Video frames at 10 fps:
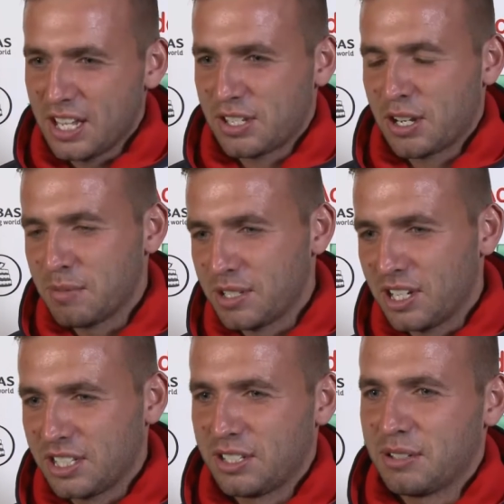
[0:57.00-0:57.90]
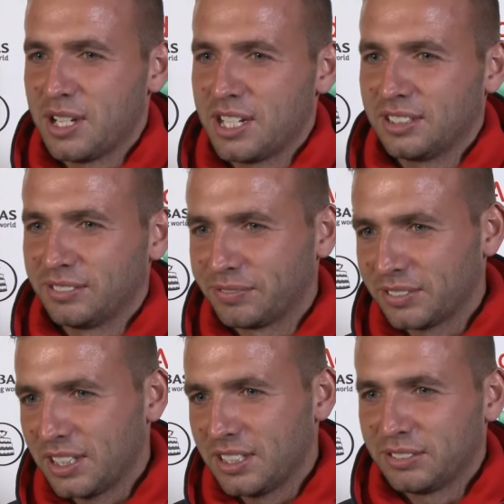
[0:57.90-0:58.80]
it's going to be nice to uh,
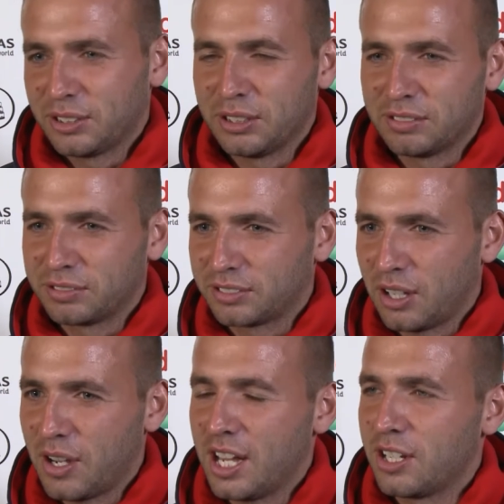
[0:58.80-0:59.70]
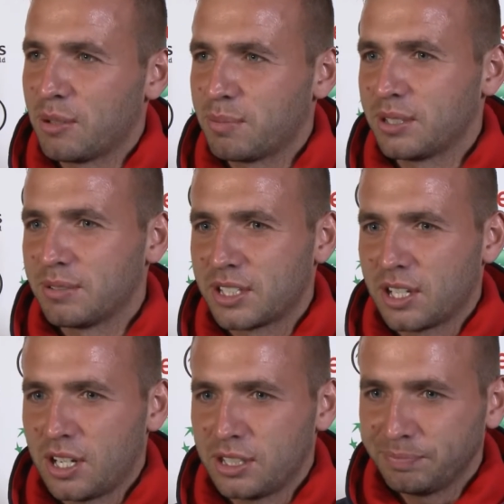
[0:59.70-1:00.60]
sort of go out and open up the
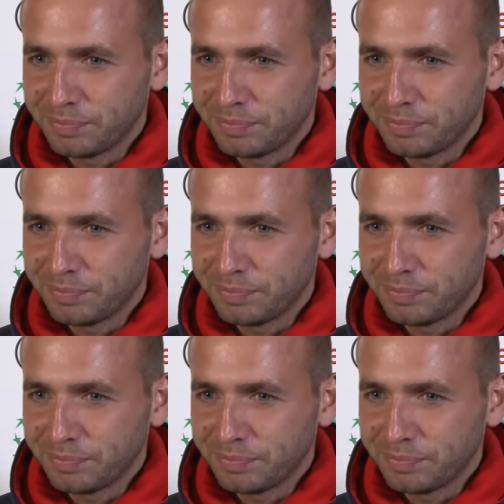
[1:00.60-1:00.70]
tie